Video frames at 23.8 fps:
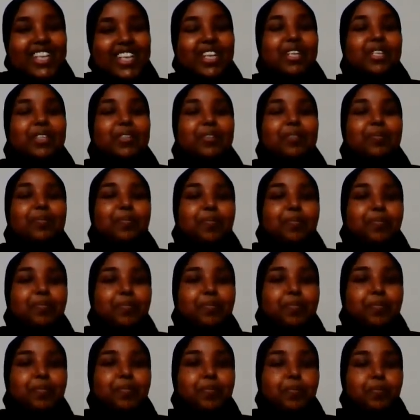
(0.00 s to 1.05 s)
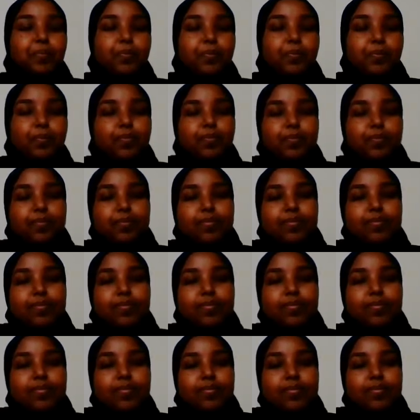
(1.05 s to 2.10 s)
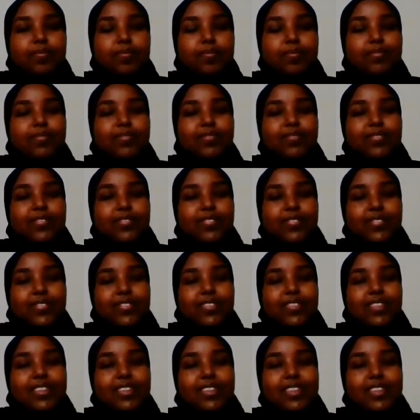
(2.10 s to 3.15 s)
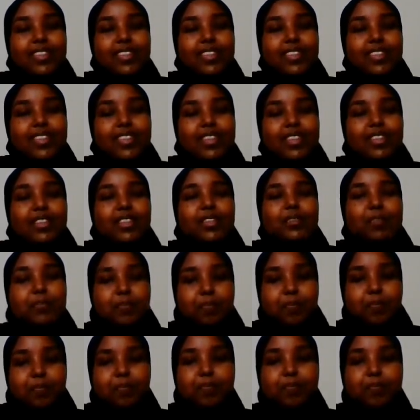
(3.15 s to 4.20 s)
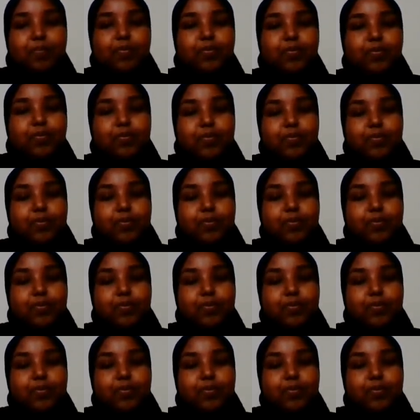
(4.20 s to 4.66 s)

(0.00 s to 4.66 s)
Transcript: No words are spoken by the person on screen.